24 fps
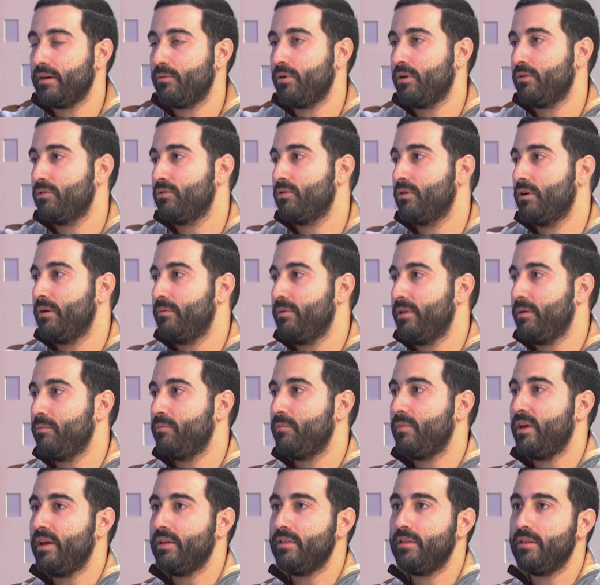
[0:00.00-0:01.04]
We want to help them
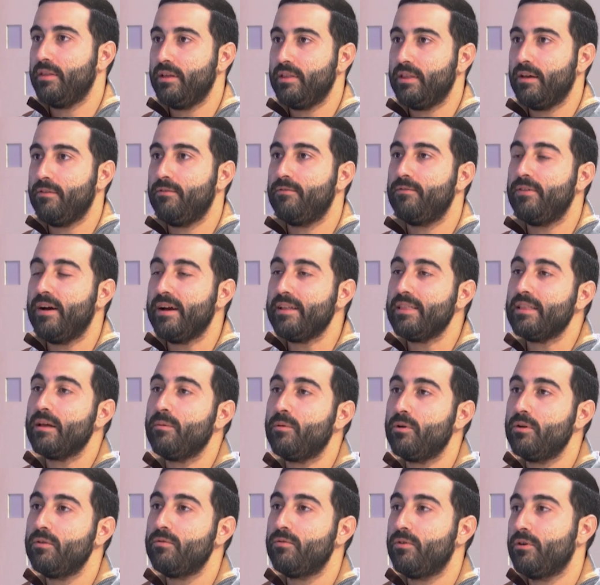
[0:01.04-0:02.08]
make the data
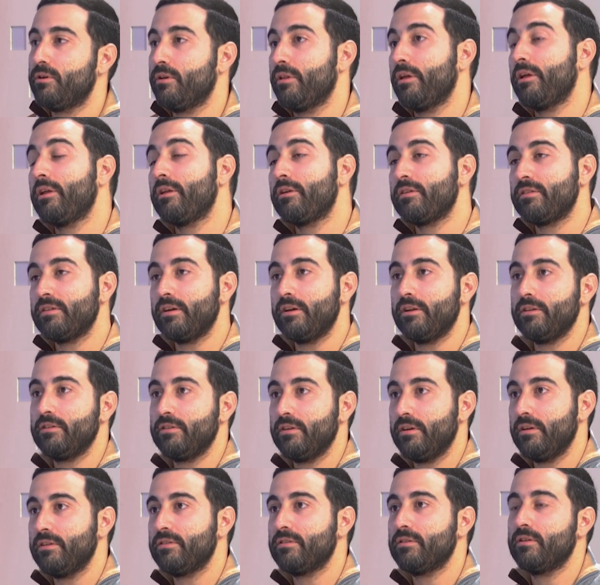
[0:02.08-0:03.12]
findable for other
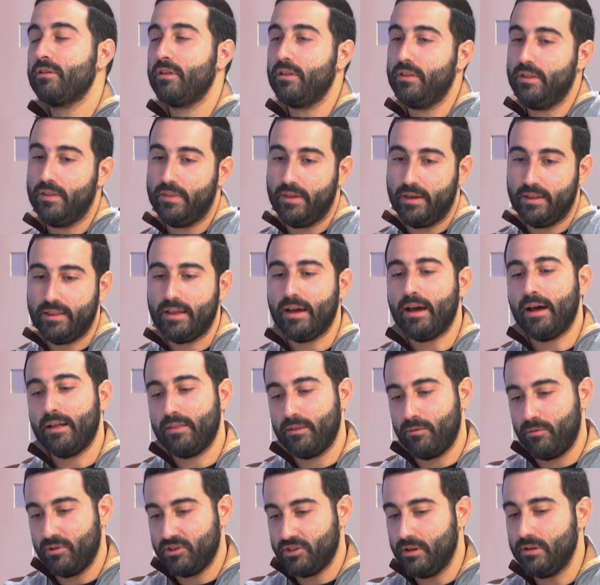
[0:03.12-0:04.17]
researchers, the data and
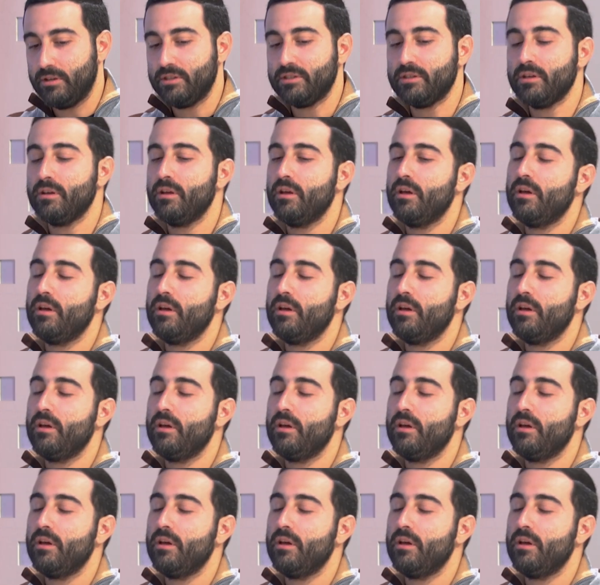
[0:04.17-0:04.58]
the results,